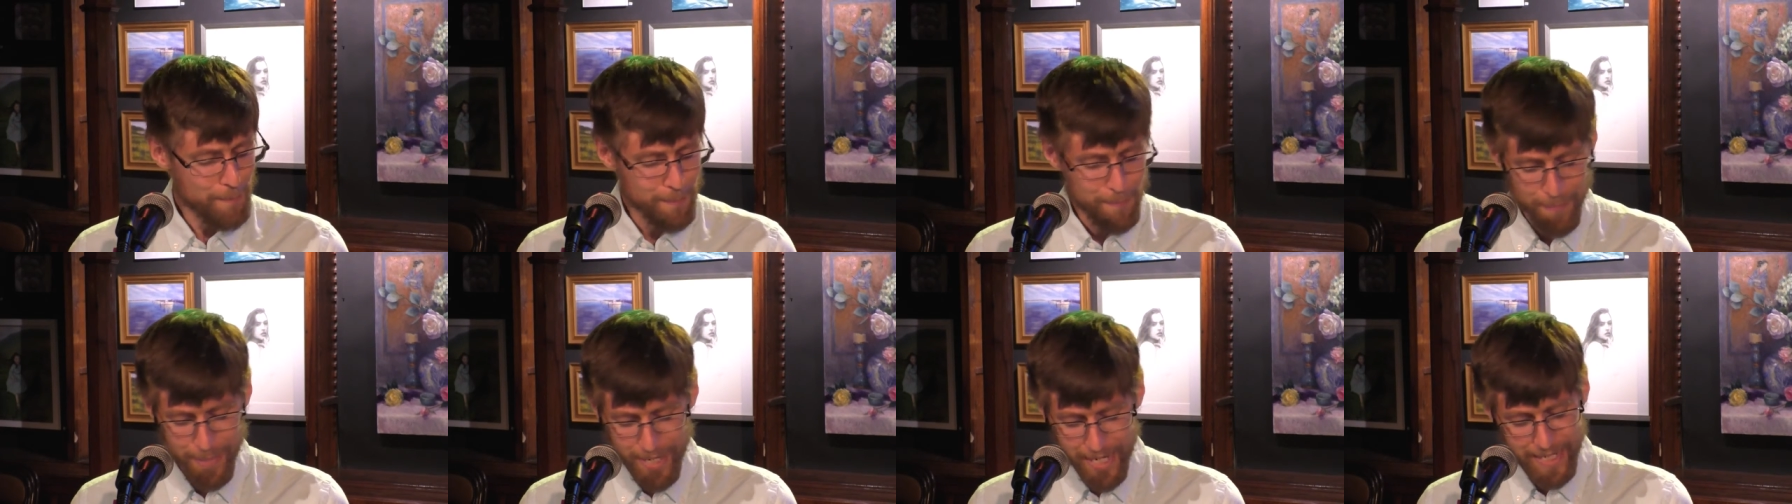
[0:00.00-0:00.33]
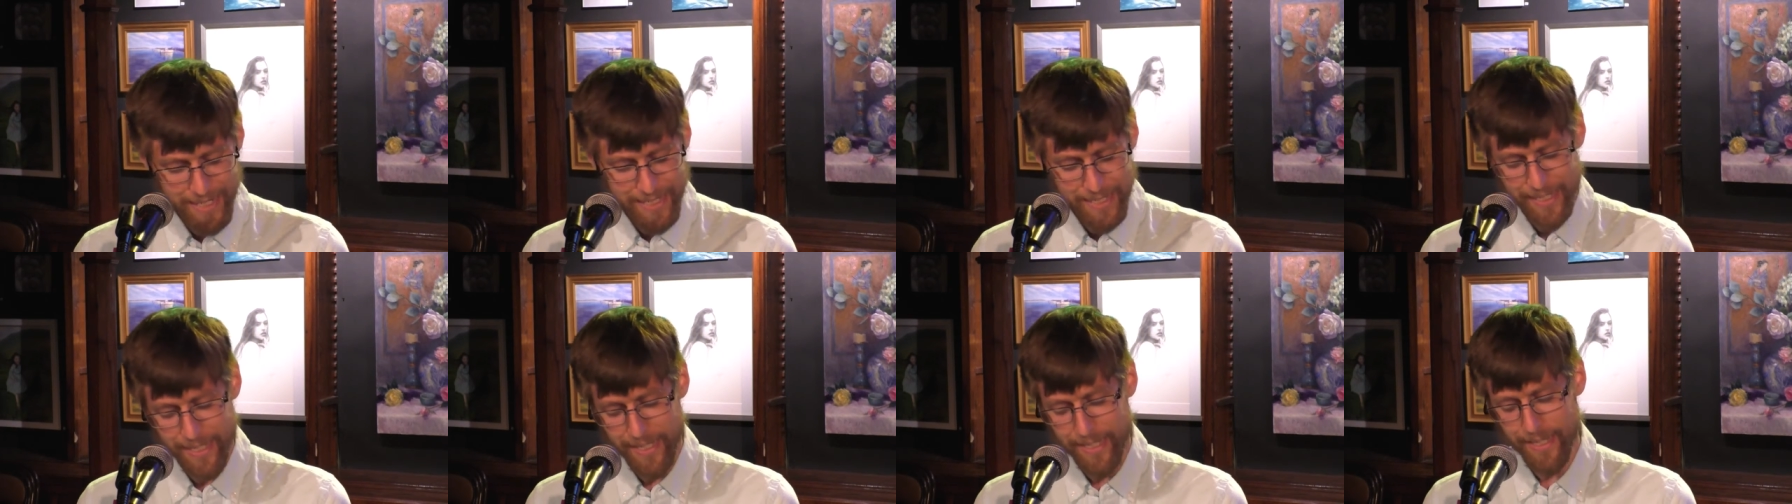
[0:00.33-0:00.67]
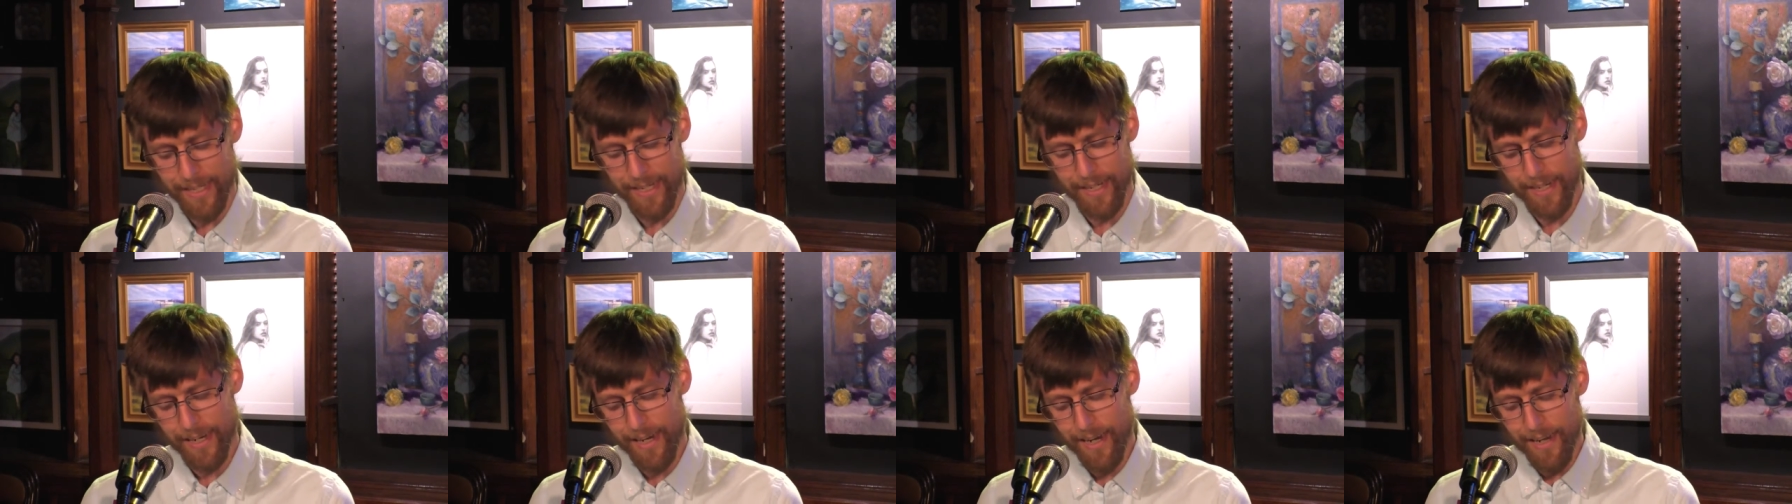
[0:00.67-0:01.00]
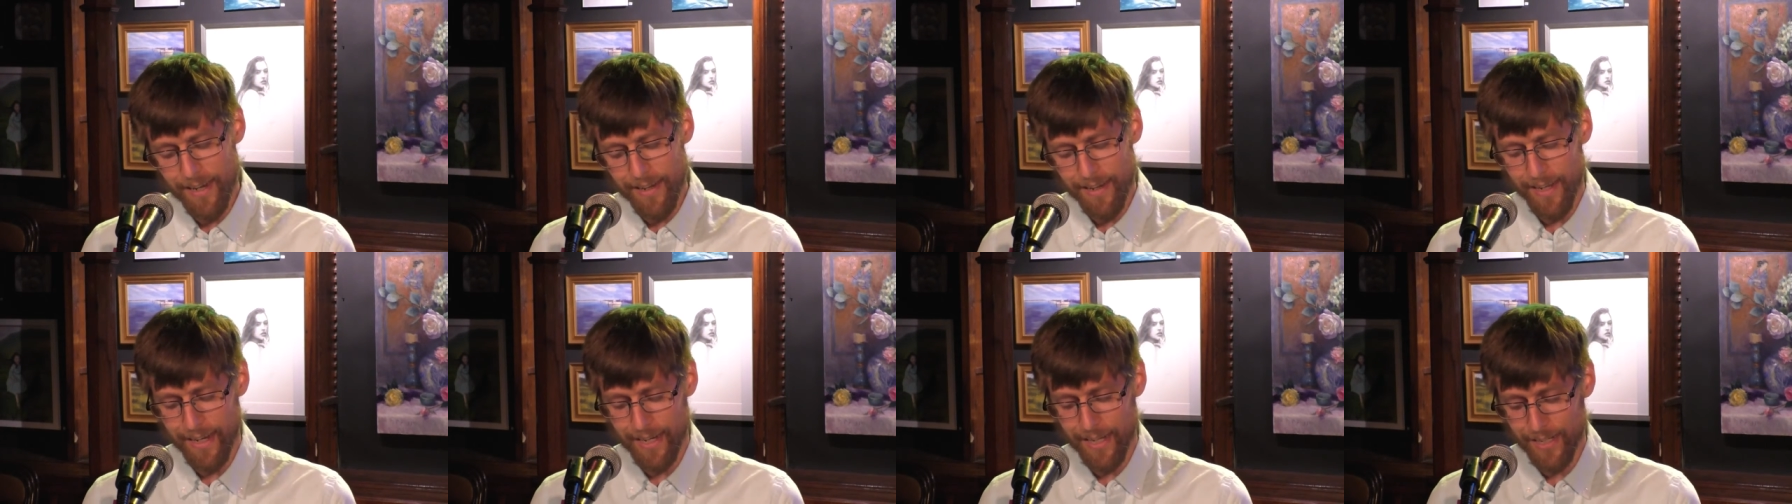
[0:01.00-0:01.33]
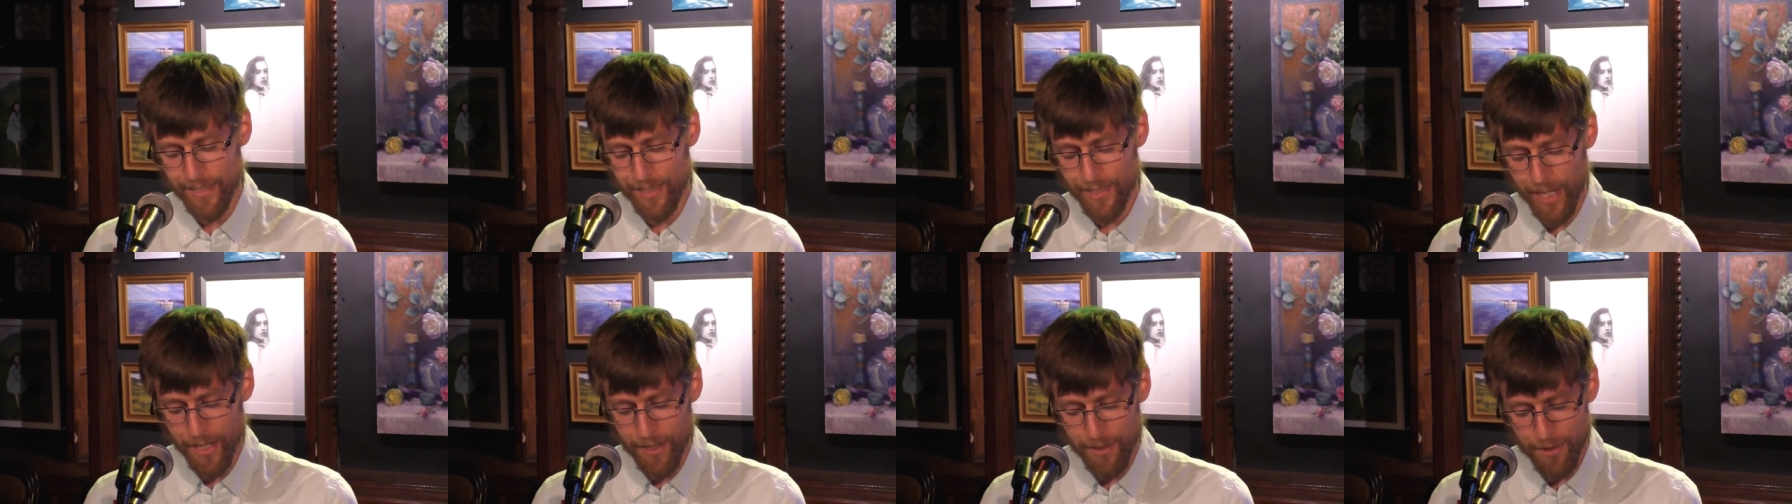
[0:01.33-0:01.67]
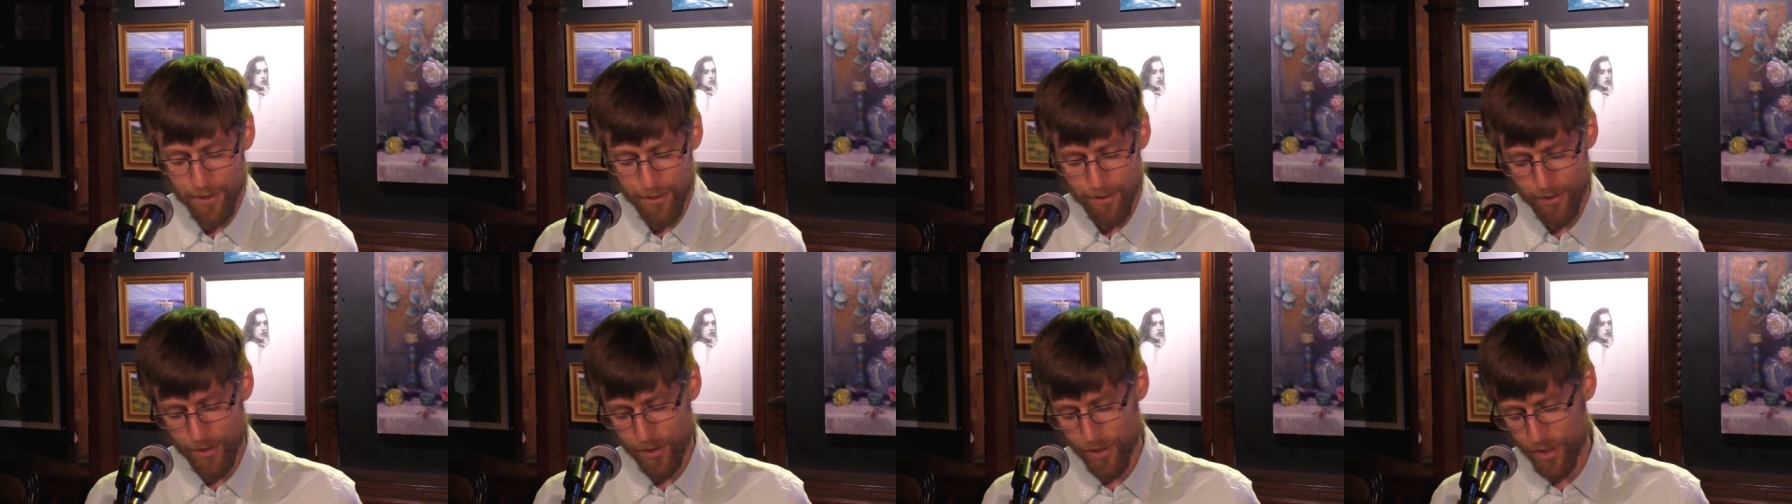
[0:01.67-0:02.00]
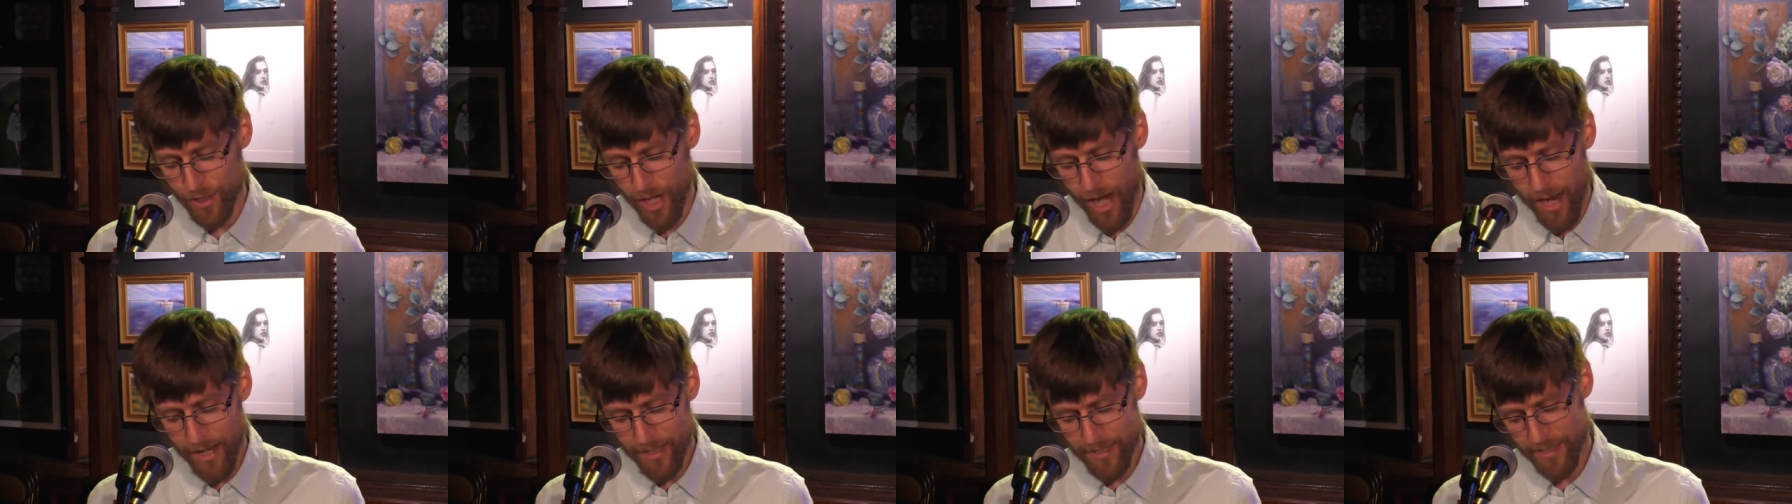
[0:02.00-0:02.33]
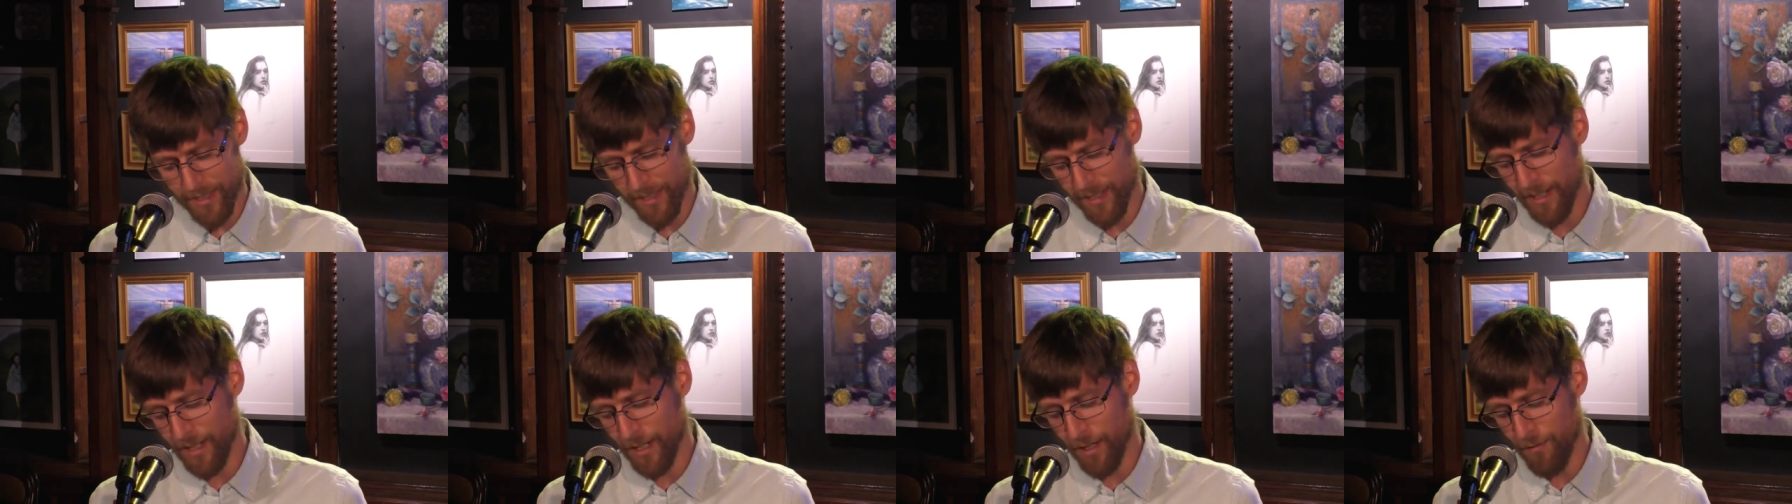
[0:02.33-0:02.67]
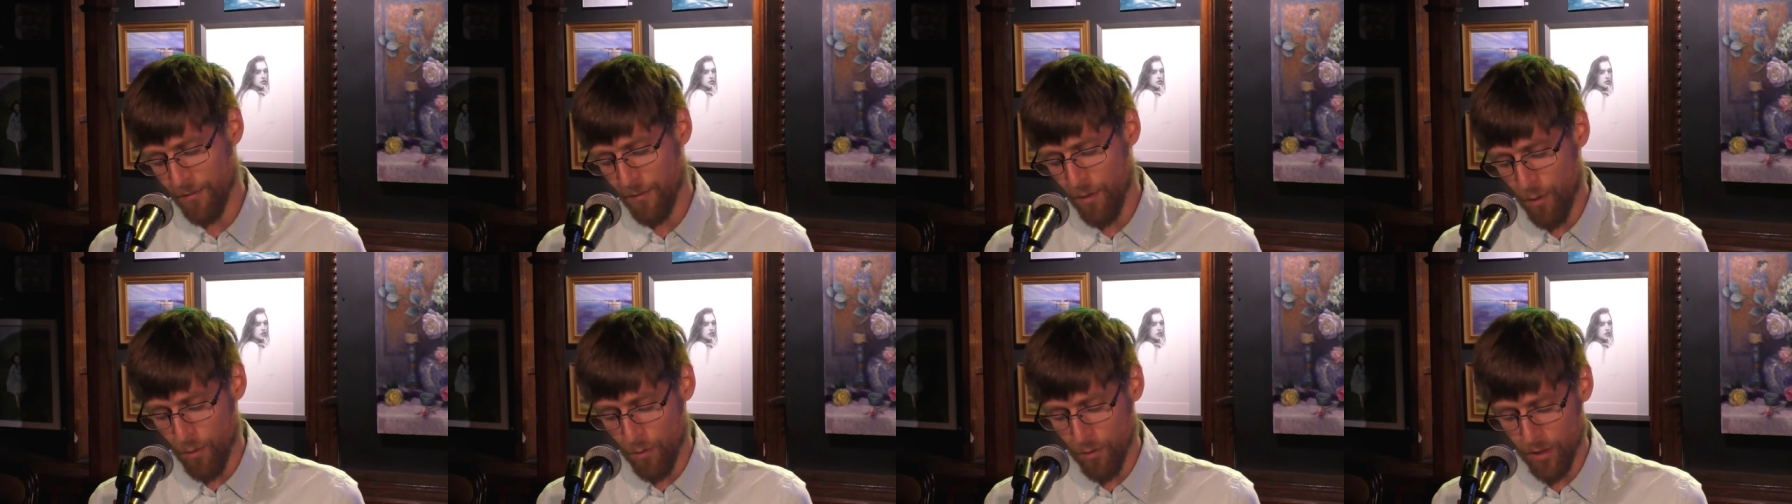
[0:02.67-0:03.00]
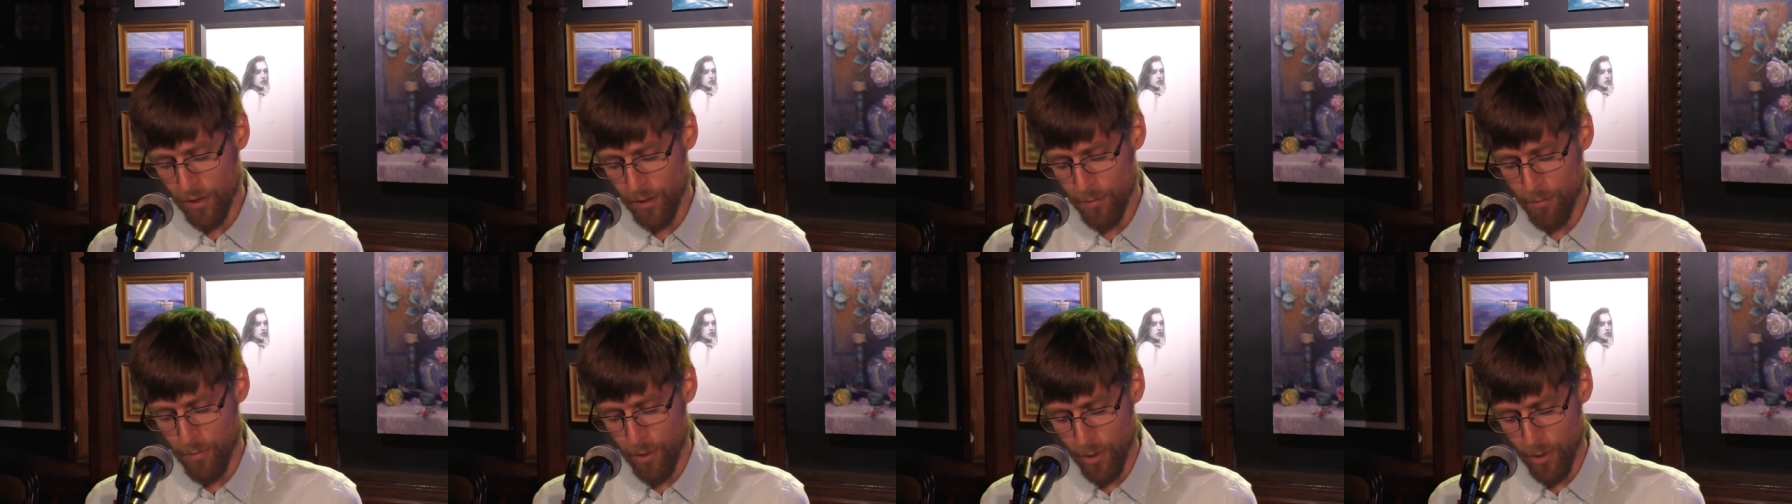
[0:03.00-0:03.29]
beating like a gentle jostling of holy